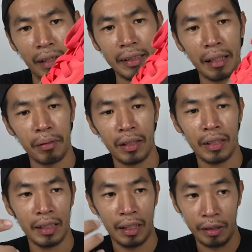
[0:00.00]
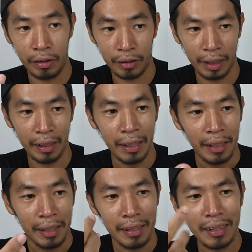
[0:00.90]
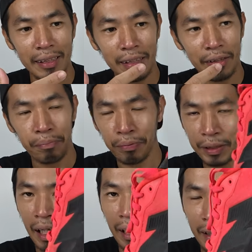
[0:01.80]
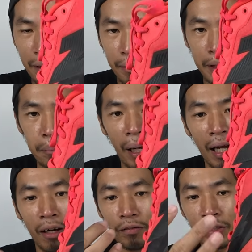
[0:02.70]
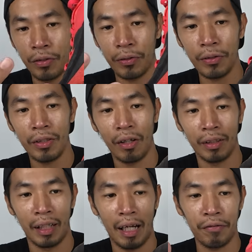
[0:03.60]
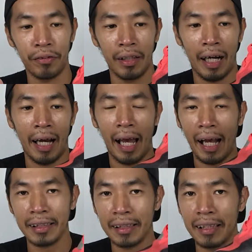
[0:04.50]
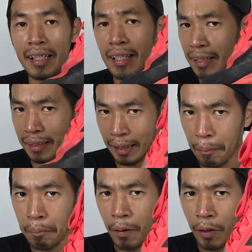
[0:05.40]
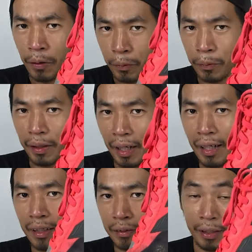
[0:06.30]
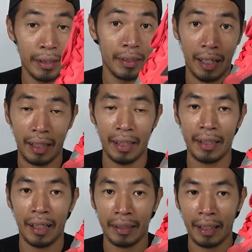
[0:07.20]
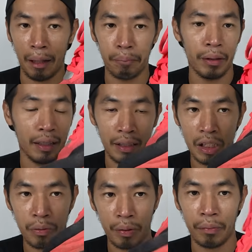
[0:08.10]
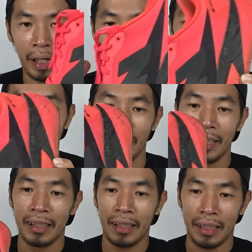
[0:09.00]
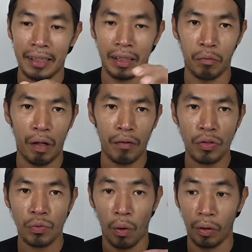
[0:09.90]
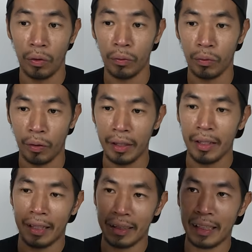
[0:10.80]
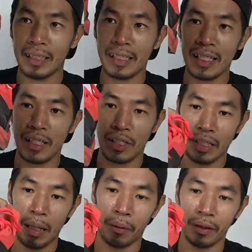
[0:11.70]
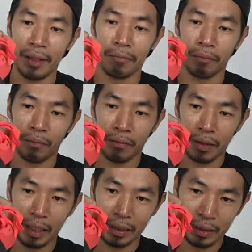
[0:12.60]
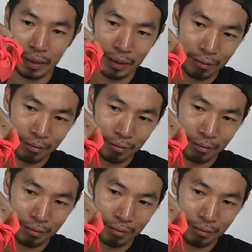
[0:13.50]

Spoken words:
right side, because I say this part of the shoes on the left foot, I accidentally stepped to the drain. Luckily, nothing happened. I didn't sprain my ankle. It's a very shallow drain. I accidentally stepped on it and